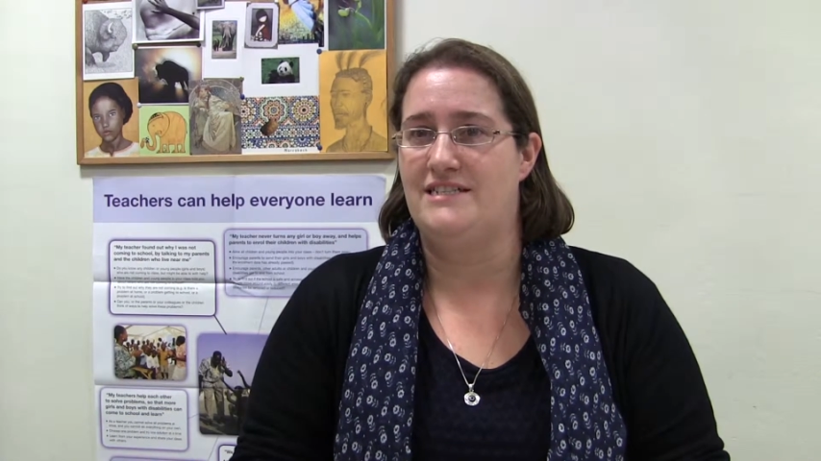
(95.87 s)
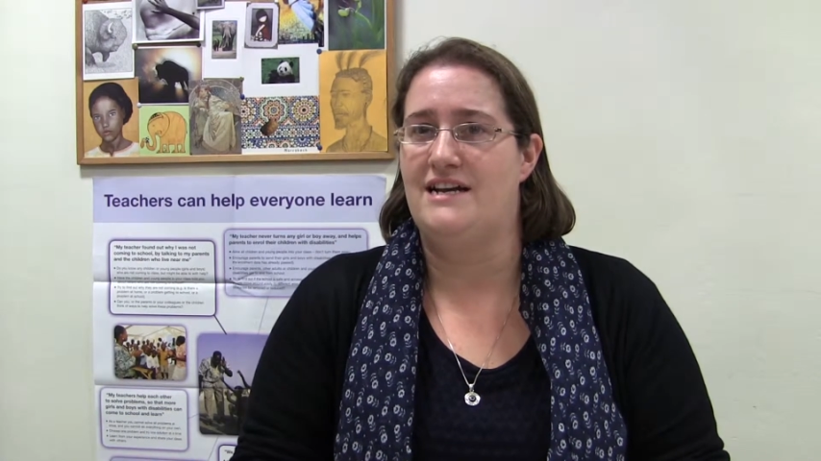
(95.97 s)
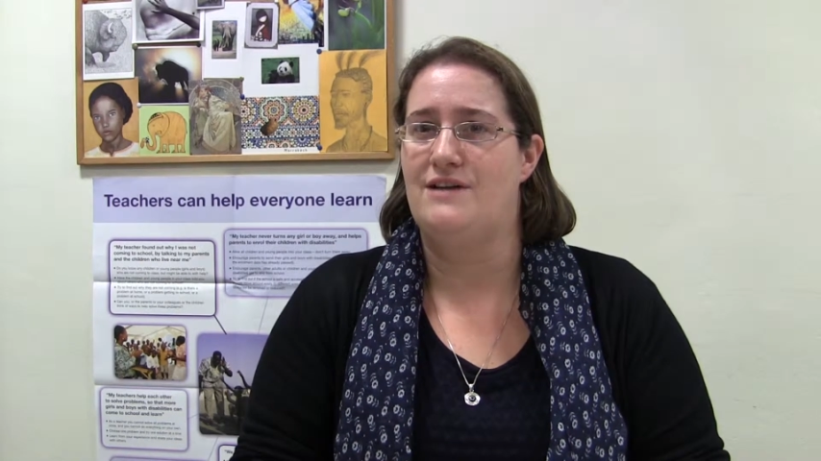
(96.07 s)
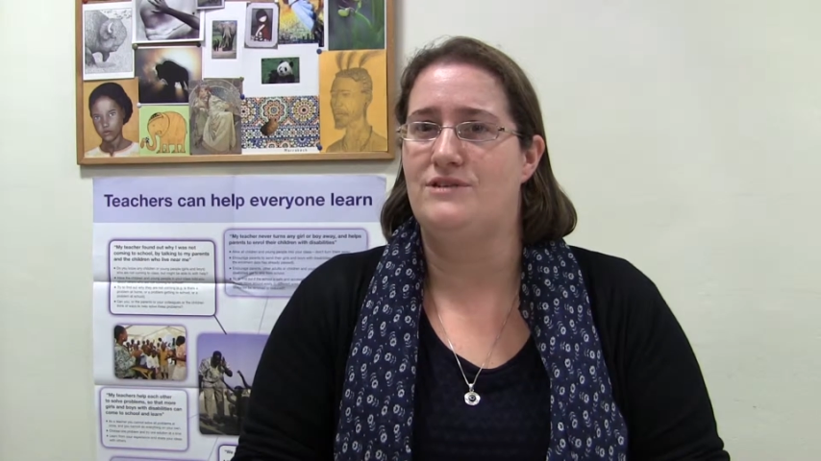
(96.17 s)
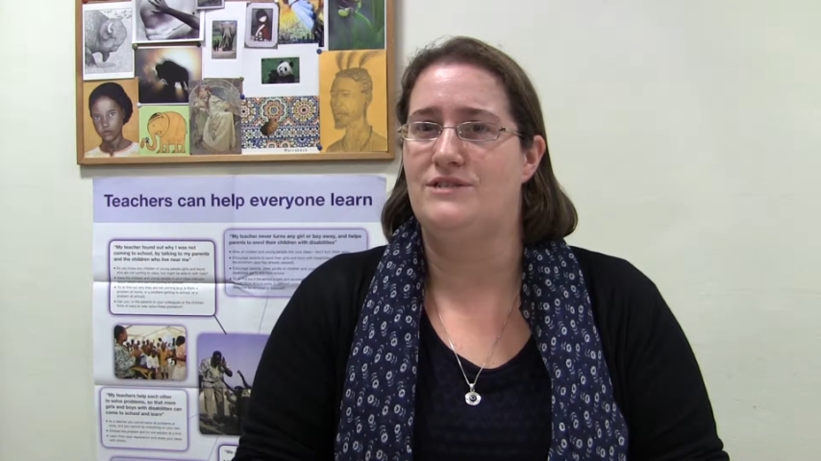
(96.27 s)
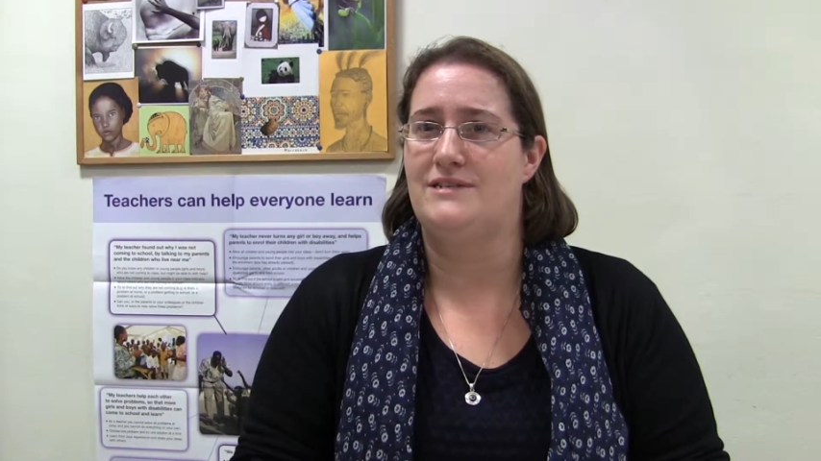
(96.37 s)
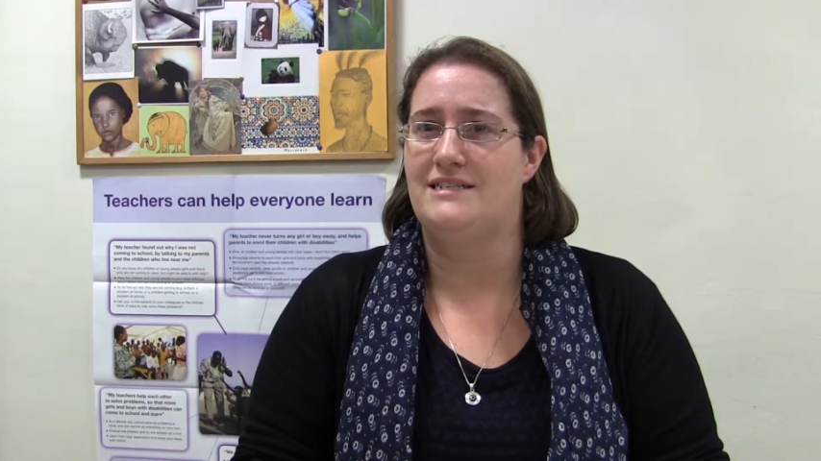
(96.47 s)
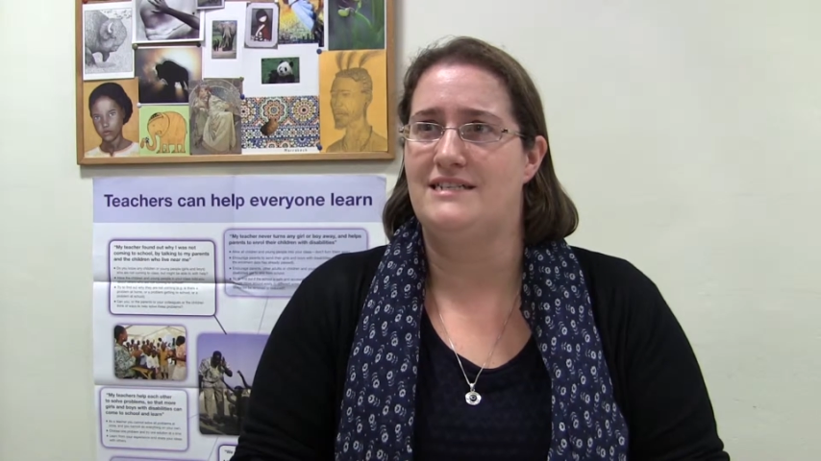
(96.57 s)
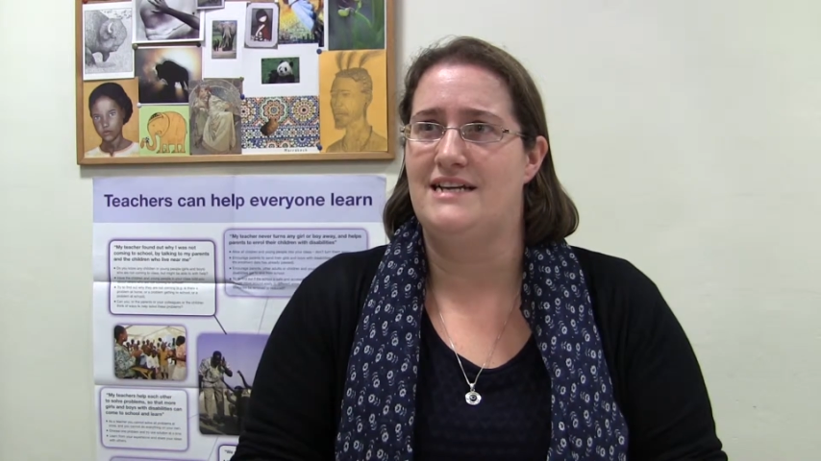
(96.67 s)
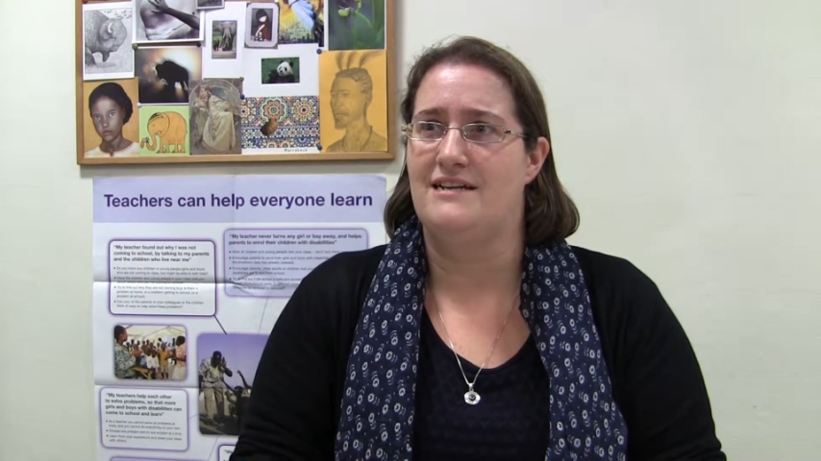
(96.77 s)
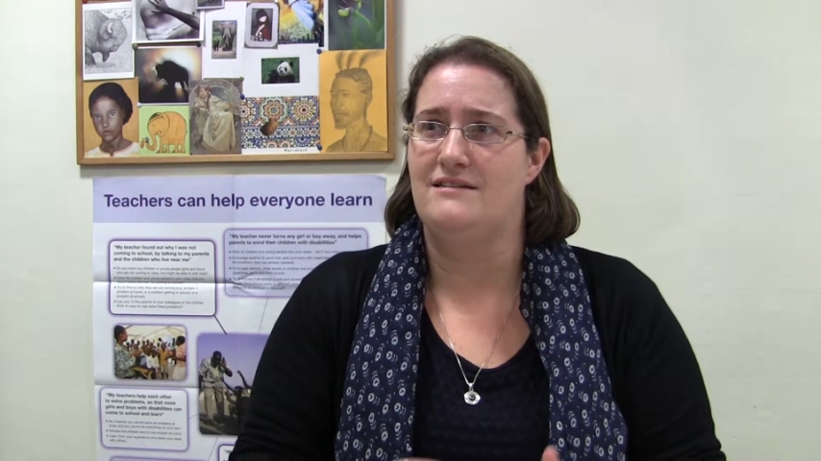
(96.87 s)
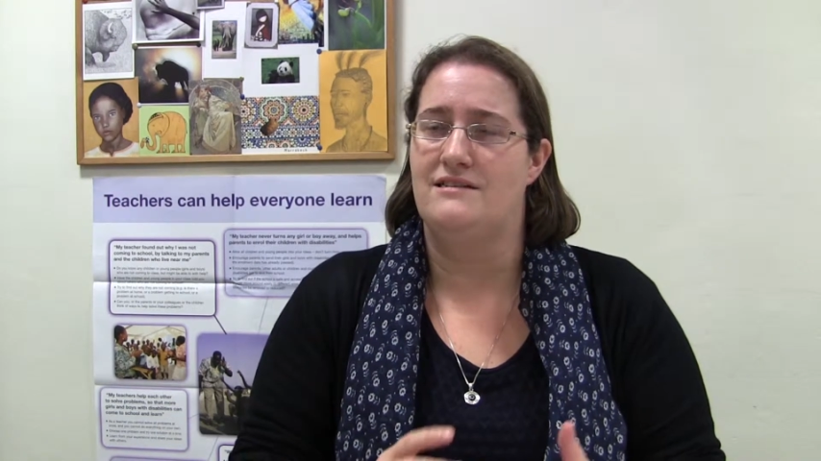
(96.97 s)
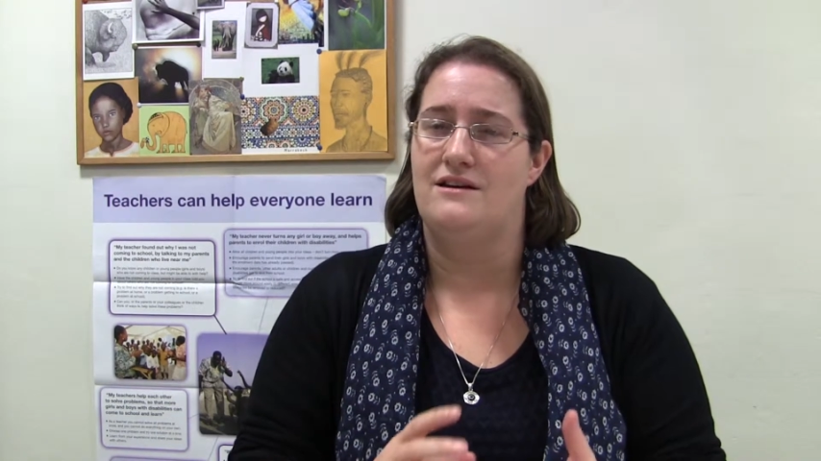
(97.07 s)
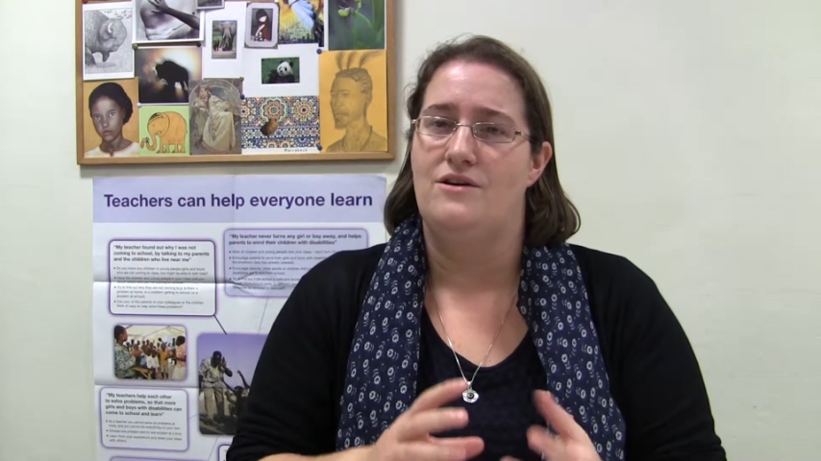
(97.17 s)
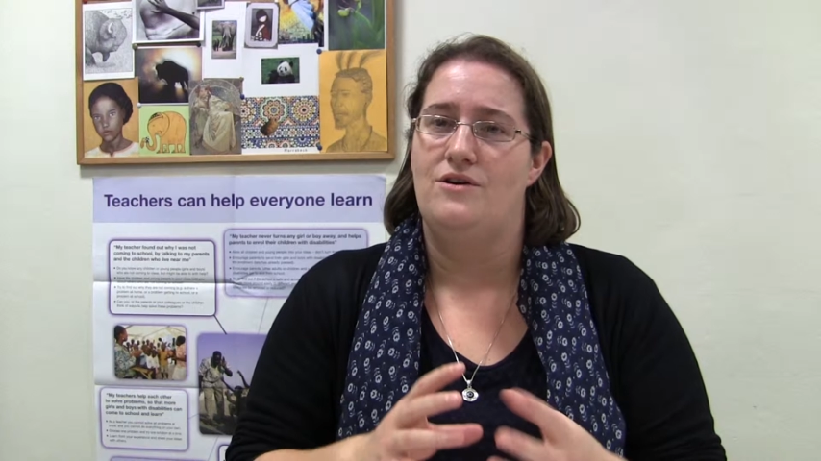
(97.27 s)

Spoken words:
and I want to understand